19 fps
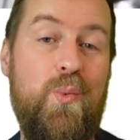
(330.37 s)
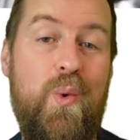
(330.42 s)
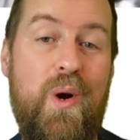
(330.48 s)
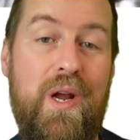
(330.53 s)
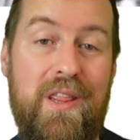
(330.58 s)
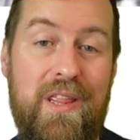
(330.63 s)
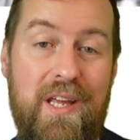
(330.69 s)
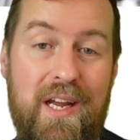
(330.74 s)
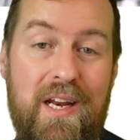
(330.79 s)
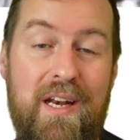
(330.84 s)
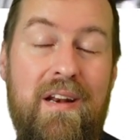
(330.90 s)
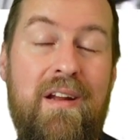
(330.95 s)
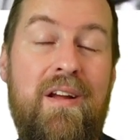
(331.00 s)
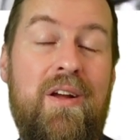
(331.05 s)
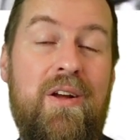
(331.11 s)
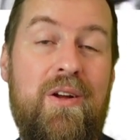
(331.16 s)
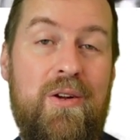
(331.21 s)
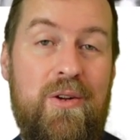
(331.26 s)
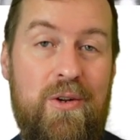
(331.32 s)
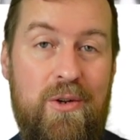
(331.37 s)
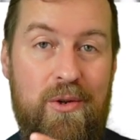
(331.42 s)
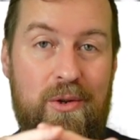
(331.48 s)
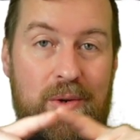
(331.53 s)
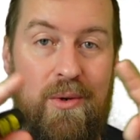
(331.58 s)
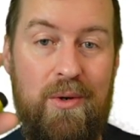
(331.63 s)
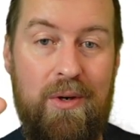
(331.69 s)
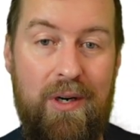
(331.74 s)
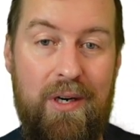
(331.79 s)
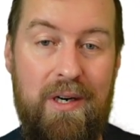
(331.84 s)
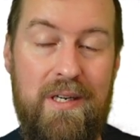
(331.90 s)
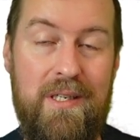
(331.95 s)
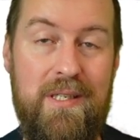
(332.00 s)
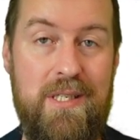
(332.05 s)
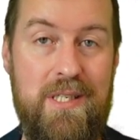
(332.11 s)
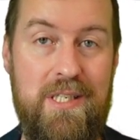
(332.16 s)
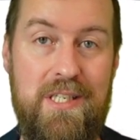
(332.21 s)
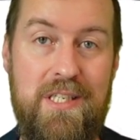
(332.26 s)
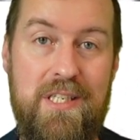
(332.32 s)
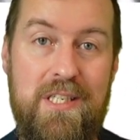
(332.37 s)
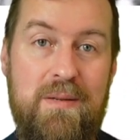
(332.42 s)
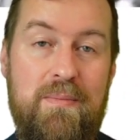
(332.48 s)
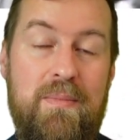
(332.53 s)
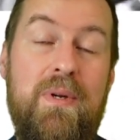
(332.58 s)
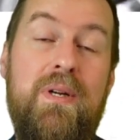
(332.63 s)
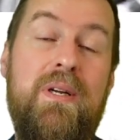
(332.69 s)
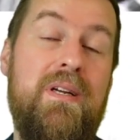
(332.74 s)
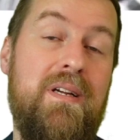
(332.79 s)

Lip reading: within your system,